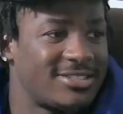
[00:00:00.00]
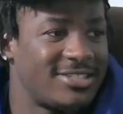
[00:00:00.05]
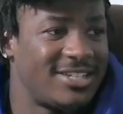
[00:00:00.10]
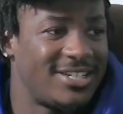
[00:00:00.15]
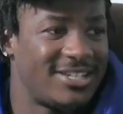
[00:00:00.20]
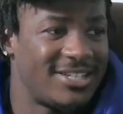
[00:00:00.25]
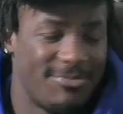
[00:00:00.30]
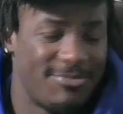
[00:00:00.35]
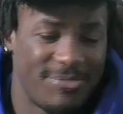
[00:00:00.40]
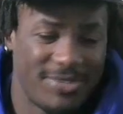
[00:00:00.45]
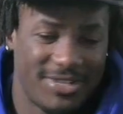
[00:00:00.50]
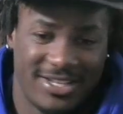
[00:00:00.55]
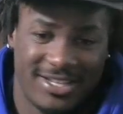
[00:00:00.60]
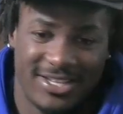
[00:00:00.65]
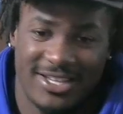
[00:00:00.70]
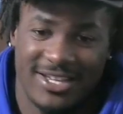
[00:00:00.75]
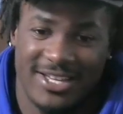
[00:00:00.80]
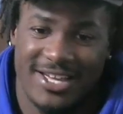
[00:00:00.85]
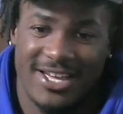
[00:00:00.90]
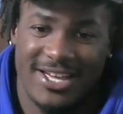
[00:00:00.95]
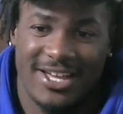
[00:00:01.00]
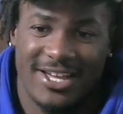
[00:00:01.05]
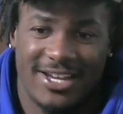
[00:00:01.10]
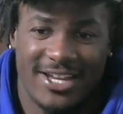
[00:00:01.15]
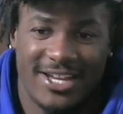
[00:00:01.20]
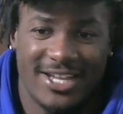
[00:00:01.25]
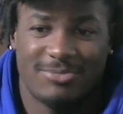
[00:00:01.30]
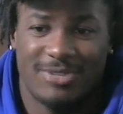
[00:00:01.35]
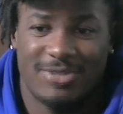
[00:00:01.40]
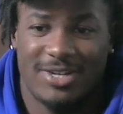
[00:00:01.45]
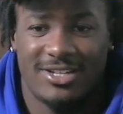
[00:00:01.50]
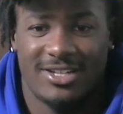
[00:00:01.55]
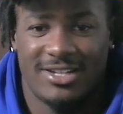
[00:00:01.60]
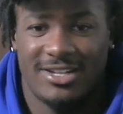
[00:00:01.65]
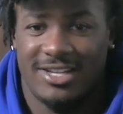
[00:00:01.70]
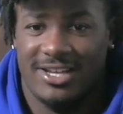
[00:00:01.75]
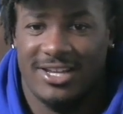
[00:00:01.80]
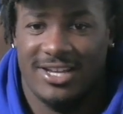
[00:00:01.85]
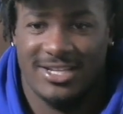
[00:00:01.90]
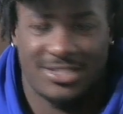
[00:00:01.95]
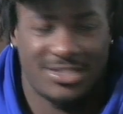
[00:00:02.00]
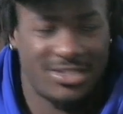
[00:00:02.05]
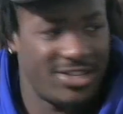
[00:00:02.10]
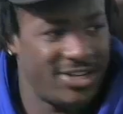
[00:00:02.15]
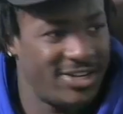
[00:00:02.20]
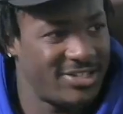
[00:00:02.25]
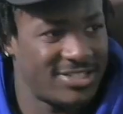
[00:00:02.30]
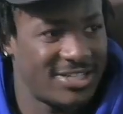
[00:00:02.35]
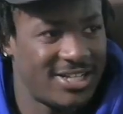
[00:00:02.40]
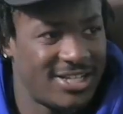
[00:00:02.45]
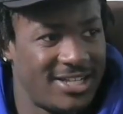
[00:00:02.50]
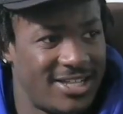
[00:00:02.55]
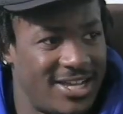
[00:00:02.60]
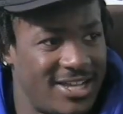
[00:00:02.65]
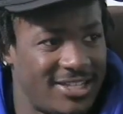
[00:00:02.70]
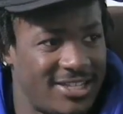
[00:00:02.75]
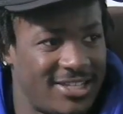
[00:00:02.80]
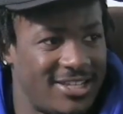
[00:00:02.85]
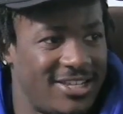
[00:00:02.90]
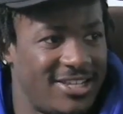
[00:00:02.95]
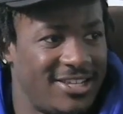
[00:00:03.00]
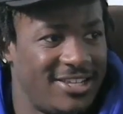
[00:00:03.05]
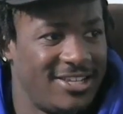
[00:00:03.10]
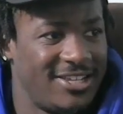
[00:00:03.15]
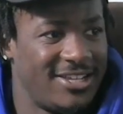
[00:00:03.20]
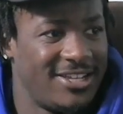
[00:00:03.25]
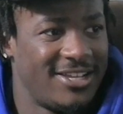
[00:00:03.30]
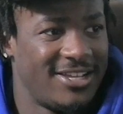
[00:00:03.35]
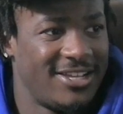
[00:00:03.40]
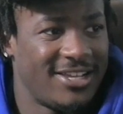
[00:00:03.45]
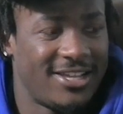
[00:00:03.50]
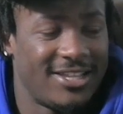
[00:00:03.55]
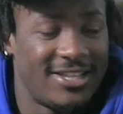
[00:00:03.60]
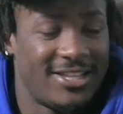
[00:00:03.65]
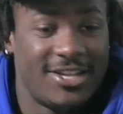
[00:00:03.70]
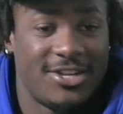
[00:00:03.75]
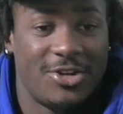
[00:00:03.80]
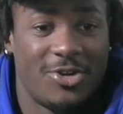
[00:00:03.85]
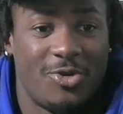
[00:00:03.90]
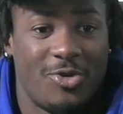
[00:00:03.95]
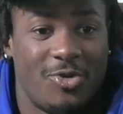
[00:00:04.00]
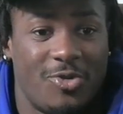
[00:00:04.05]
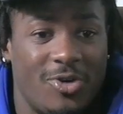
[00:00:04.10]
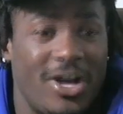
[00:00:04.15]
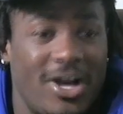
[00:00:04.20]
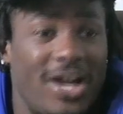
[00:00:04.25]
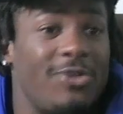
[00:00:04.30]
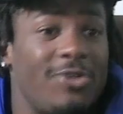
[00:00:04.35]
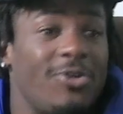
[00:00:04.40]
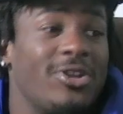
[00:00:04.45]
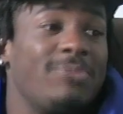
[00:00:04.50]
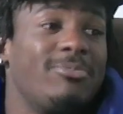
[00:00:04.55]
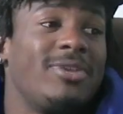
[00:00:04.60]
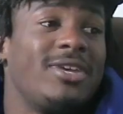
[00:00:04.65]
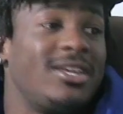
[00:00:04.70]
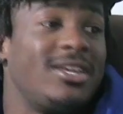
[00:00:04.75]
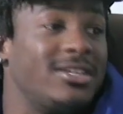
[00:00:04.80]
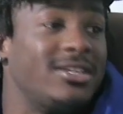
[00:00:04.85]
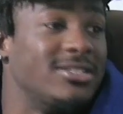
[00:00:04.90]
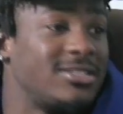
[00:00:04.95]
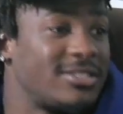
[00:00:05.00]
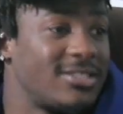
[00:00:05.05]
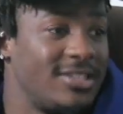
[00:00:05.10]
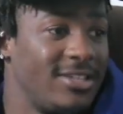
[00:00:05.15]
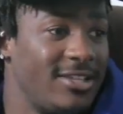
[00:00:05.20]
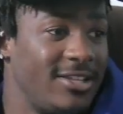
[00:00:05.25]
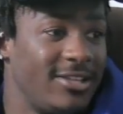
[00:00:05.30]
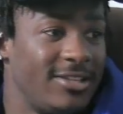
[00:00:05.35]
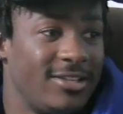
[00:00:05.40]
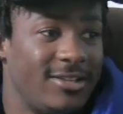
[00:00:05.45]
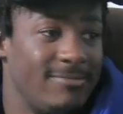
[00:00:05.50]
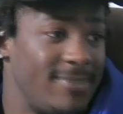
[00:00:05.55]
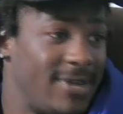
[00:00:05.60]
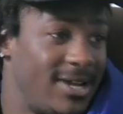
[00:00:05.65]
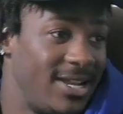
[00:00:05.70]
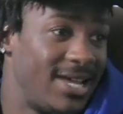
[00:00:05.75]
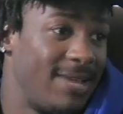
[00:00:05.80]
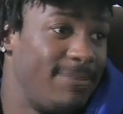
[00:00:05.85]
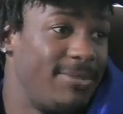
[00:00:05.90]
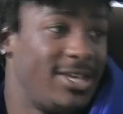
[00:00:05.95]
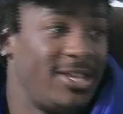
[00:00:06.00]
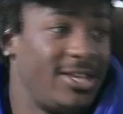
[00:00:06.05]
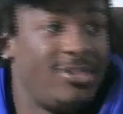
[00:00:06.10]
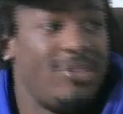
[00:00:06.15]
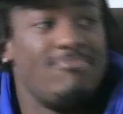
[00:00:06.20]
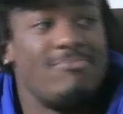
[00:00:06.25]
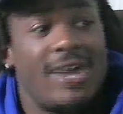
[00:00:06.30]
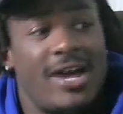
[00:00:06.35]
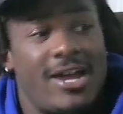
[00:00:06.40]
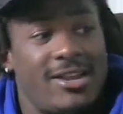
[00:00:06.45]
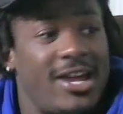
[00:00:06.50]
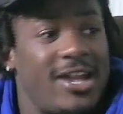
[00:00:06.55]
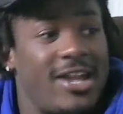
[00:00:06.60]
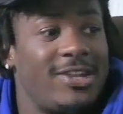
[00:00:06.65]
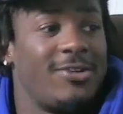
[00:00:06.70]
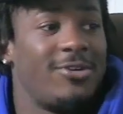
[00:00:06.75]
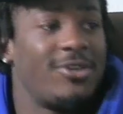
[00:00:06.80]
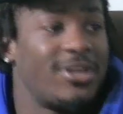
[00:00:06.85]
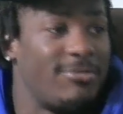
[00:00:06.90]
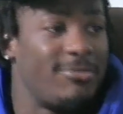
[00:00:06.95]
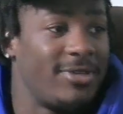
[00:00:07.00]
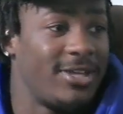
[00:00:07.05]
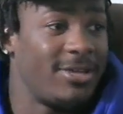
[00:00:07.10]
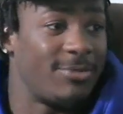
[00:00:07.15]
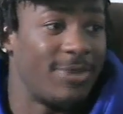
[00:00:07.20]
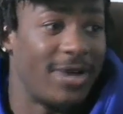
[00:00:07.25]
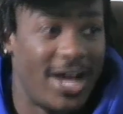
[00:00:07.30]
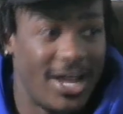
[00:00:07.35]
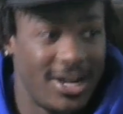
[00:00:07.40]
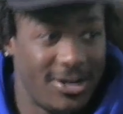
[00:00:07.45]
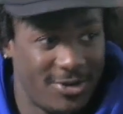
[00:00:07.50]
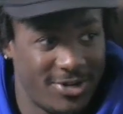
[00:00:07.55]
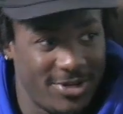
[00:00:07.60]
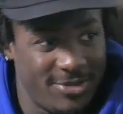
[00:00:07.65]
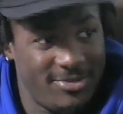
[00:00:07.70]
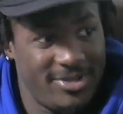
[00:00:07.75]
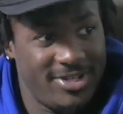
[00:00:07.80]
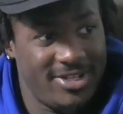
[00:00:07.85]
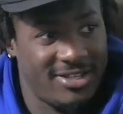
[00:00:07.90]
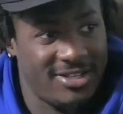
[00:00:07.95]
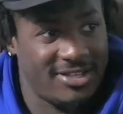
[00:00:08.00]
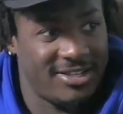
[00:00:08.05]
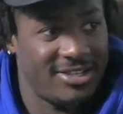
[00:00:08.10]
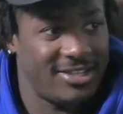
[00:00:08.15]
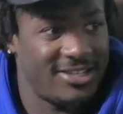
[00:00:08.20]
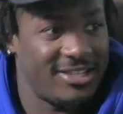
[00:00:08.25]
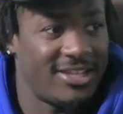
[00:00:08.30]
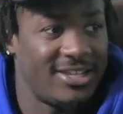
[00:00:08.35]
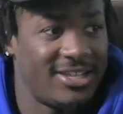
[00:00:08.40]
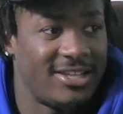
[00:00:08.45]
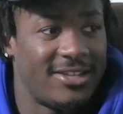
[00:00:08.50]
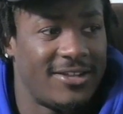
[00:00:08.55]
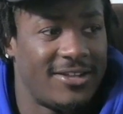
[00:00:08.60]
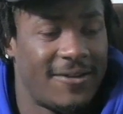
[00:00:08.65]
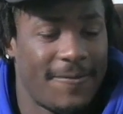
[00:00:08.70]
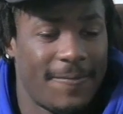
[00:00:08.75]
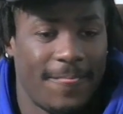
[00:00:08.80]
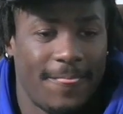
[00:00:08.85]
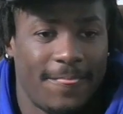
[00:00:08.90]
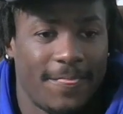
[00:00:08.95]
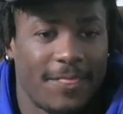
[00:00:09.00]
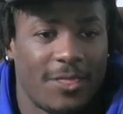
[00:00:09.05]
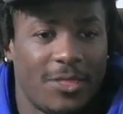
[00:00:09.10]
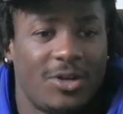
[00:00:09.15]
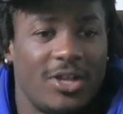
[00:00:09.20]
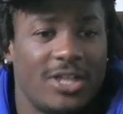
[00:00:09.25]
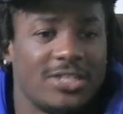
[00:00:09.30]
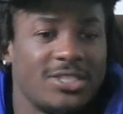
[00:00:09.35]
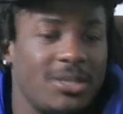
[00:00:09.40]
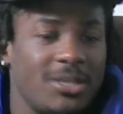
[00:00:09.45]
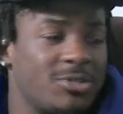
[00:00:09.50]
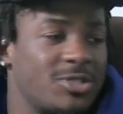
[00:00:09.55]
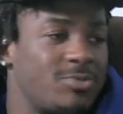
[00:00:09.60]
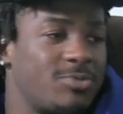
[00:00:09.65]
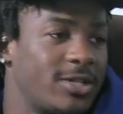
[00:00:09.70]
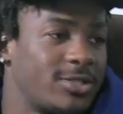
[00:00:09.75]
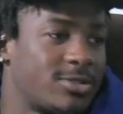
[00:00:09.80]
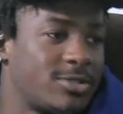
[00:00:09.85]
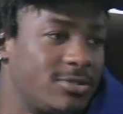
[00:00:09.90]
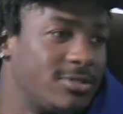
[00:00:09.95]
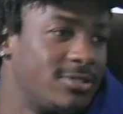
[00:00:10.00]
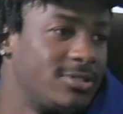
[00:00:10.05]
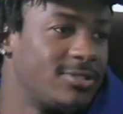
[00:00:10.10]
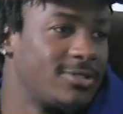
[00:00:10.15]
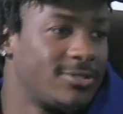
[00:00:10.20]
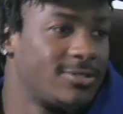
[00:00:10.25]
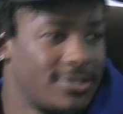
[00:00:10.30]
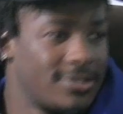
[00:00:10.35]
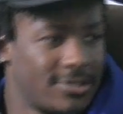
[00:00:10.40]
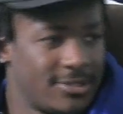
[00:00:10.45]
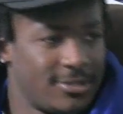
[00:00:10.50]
Uh, I mean, that's my nickname. I cherish it. I like it mm. cause I know I know what it means. You yeah. might not mean you might not know what it means, but I know what it means. Yeah. No, that's something special. Yeah.